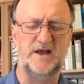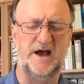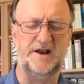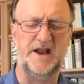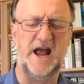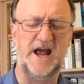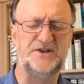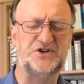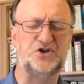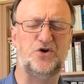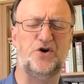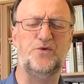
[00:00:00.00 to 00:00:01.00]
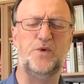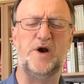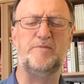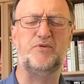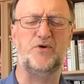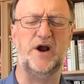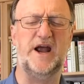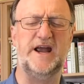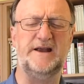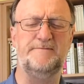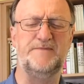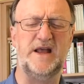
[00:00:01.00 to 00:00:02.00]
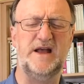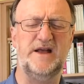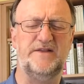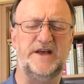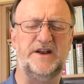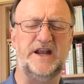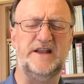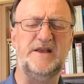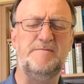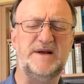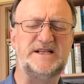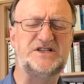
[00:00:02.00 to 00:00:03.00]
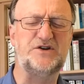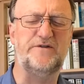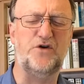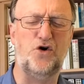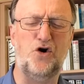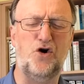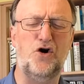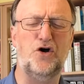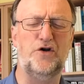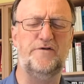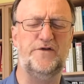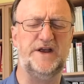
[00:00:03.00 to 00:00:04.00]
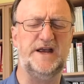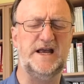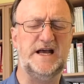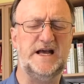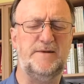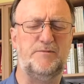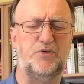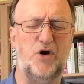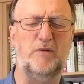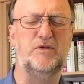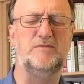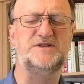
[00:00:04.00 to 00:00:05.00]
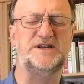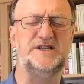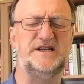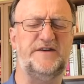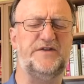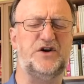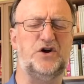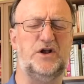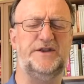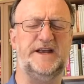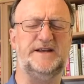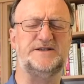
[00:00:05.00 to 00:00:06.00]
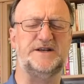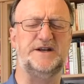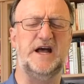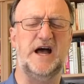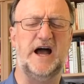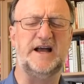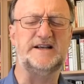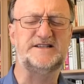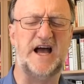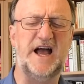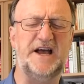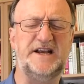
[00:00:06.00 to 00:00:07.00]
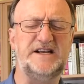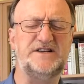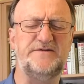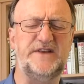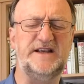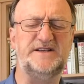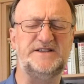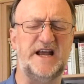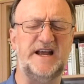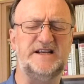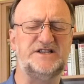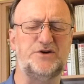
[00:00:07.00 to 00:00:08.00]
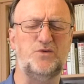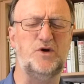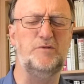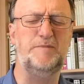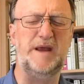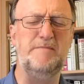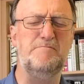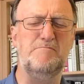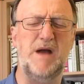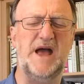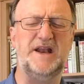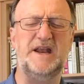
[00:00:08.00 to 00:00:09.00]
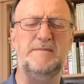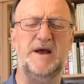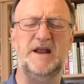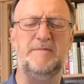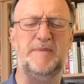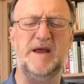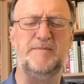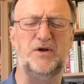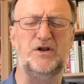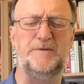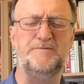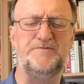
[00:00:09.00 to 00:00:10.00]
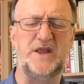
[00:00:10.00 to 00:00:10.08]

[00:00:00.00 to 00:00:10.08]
And hence, Lord, we're praying that in the midst of all of the problems and difficulties and anxieties of these days, there will be many, many people